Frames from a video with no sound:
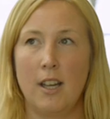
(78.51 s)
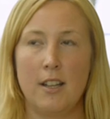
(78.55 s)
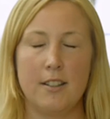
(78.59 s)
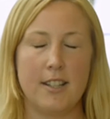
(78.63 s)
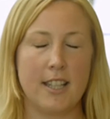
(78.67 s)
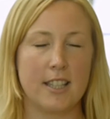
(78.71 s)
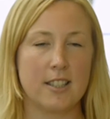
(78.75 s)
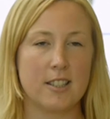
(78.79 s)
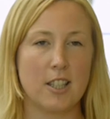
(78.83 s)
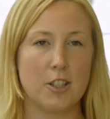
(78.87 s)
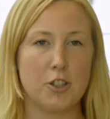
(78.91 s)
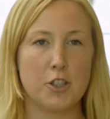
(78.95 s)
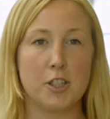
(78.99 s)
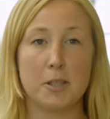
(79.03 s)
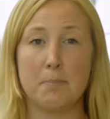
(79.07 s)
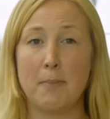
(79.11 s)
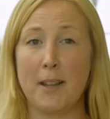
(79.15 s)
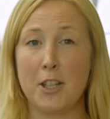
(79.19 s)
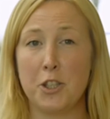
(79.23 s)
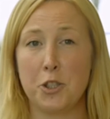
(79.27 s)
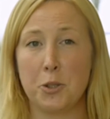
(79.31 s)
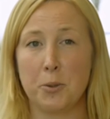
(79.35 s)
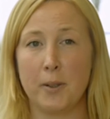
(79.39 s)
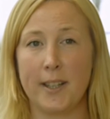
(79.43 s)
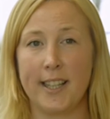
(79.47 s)
Things such as
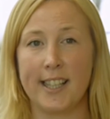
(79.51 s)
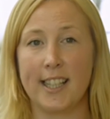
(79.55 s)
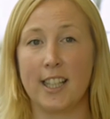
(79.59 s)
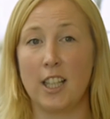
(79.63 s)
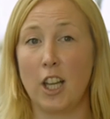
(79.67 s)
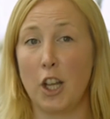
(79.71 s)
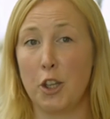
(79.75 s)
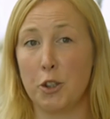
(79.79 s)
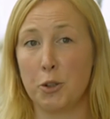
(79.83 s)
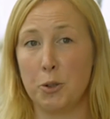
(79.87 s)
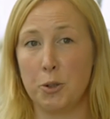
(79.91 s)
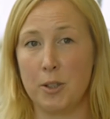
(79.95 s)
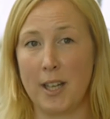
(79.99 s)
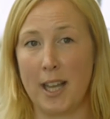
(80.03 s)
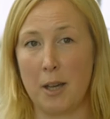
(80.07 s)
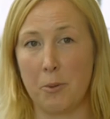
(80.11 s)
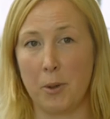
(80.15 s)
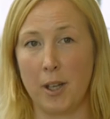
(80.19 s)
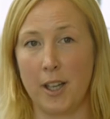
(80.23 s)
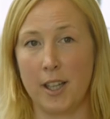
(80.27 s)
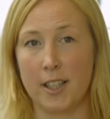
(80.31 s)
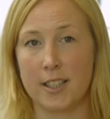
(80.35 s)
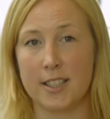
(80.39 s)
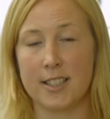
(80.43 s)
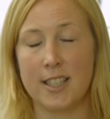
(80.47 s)
mentoring and local
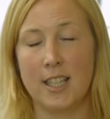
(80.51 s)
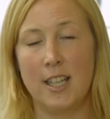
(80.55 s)
networks.